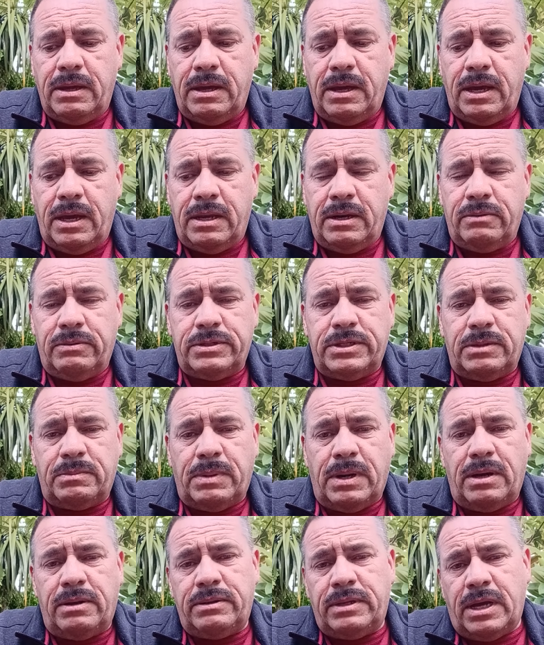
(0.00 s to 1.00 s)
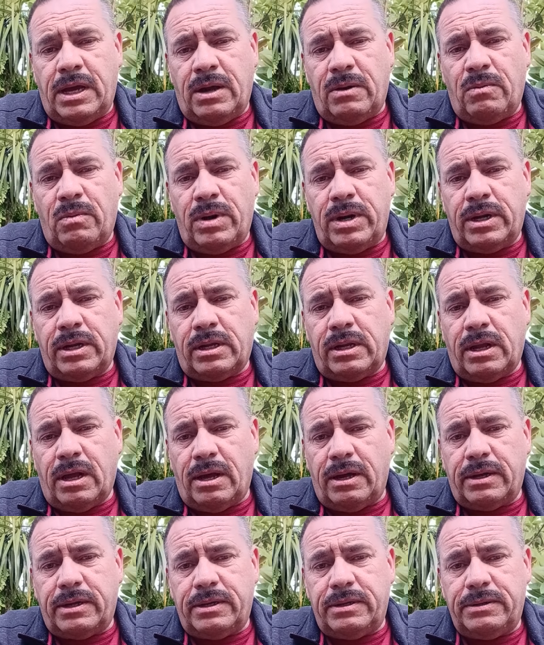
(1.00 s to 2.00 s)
And it was about now 1 o'clock.